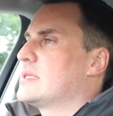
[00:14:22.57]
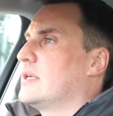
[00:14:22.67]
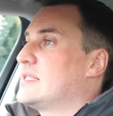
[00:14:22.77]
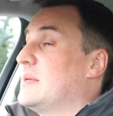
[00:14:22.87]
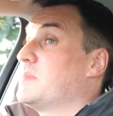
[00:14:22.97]

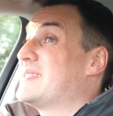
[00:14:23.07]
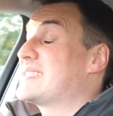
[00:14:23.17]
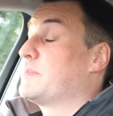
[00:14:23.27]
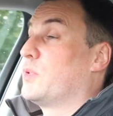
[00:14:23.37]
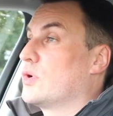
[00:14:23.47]
seems a bit
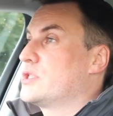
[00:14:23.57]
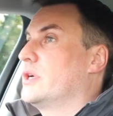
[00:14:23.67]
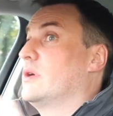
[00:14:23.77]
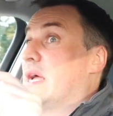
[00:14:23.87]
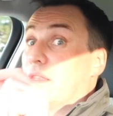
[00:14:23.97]

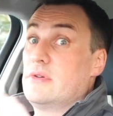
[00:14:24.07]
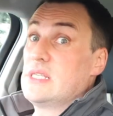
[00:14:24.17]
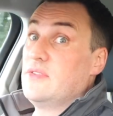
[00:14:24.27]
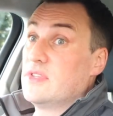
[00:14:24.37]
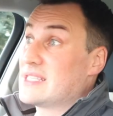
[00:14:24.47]
sportier, and there
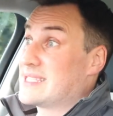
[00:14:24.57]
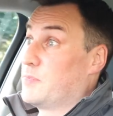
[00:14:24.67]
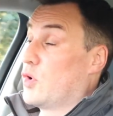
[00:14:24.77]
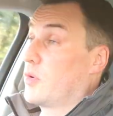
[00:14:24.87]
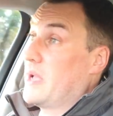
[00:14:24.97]
is even the
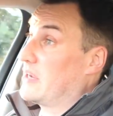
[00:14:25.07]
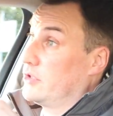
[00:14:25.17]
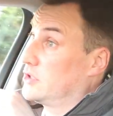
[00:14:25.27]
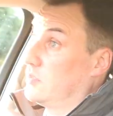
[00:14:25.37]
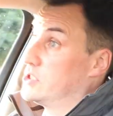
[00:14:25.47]
sportback
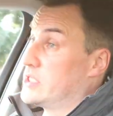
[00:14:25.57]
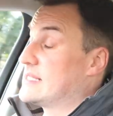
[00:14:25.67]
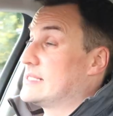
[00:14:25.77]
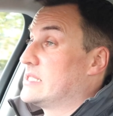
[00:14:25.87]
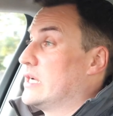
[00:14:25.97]
version, which
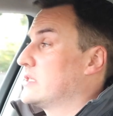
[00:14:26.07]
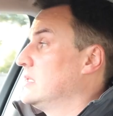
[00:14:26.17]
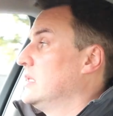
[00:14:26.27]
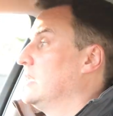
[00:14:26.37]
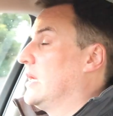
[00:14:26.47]
this is not.
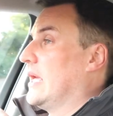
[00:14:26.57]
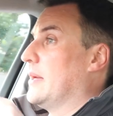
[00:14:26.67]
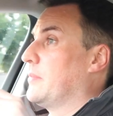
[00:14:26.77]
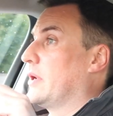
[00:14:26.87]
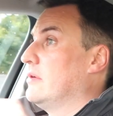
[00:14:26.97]

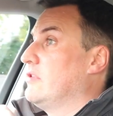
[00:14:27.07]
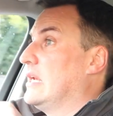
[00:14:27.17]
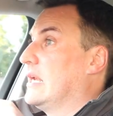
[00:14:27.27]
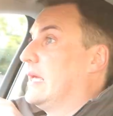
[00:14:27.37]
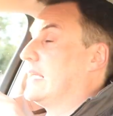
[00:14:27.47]
But I
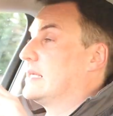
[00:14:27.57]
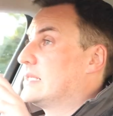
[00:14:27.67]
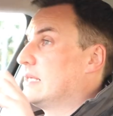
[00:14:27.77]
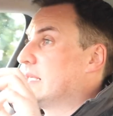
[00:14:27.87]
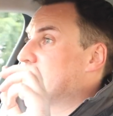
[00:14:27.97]
really
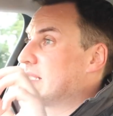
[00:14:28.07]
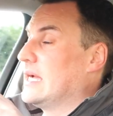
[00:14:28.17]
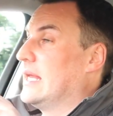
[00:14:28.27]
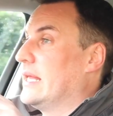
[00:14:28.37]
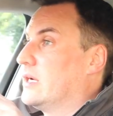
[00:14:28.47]
like the
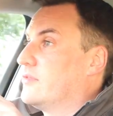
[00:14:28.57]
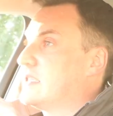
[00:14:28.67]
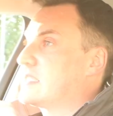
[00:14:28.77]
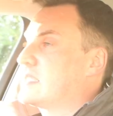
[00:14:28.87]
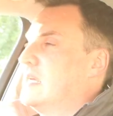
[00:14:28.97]
styling of
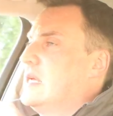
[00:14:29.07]
this.